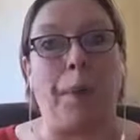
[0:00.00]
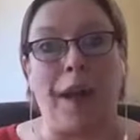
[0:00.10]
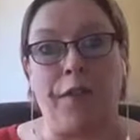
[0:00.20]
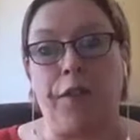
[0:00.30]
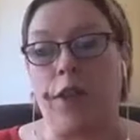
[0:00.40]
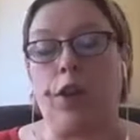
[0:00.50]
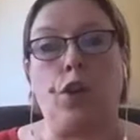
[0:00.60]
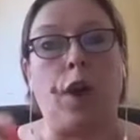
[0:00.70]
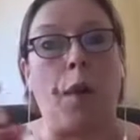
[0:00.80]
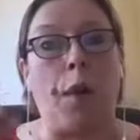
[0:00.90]
pay for that.
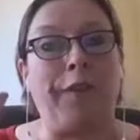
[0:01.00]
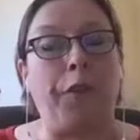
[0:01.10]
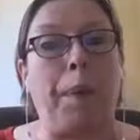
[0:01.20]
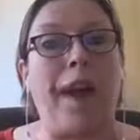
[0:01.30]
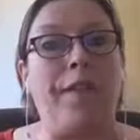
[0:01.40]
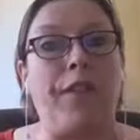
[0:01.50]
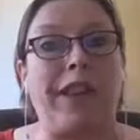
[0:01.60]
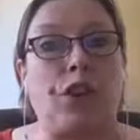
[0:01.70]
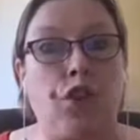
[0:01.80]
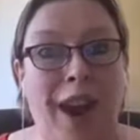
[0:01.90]
You don't have to pay for
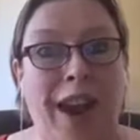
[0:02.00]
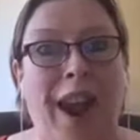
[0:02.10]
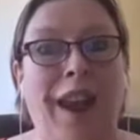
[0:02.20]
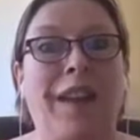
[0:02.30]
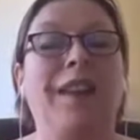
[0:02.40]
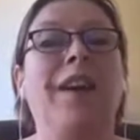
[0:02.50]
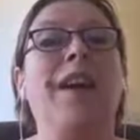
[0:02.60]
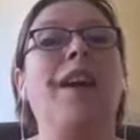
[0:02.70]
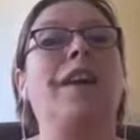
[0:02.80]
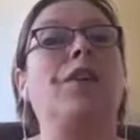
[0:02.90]
the tracking.
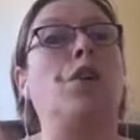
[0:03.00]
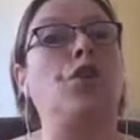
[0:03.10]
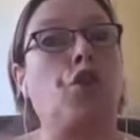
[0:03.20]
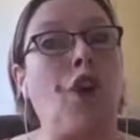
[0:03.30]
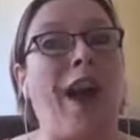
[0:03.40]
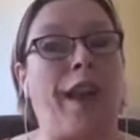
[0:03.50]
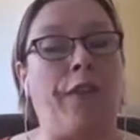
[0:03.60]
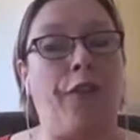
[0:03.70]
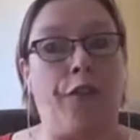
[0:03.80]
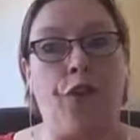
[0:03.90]
You can track
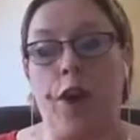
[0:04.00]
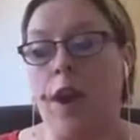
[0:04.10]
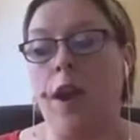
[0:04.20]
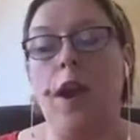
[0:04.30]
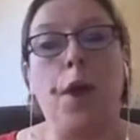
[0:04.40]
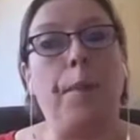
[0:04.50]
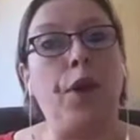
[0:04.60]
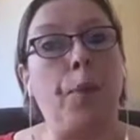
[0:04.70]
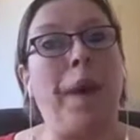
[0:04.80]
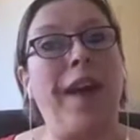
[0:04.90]
for free, but
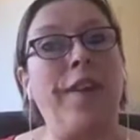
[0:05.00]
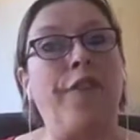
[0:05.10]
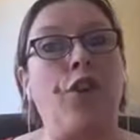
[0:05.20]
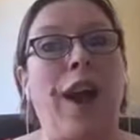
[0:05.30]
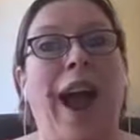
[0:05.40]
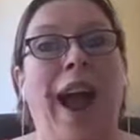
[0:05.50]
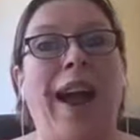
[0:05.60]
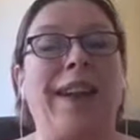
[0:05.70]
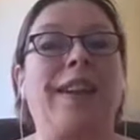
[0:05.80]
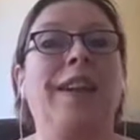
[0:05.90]
you pay for an
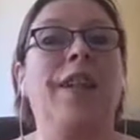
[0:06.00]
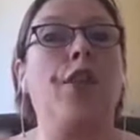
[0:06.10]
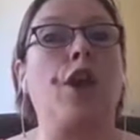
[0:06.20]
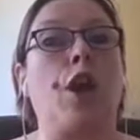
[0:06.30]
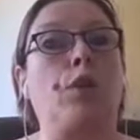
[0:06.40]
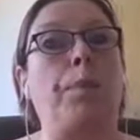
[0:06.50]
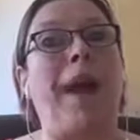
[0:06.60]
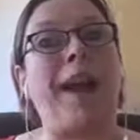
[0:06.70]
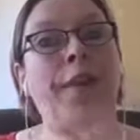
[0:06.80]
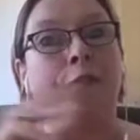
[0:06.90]
ad that goes
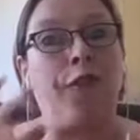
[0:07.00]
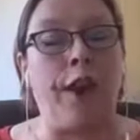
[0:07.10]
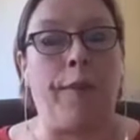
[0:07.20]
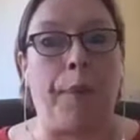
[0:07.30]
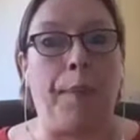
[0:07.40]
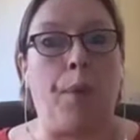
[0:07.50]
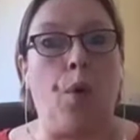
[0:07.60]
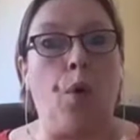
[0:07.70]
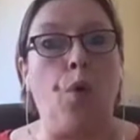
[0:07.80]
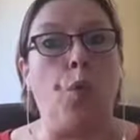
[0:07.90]
back in front of people
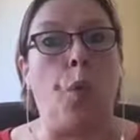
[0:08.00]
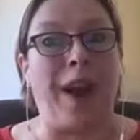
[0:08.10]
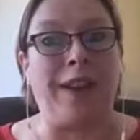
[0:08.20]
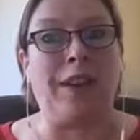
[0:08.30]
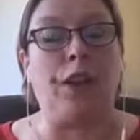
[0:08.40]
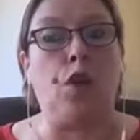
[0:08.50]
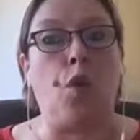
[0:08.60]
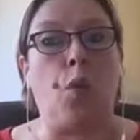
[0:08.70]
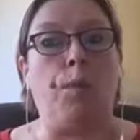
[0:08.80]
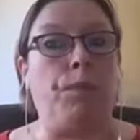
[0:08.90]
who went to your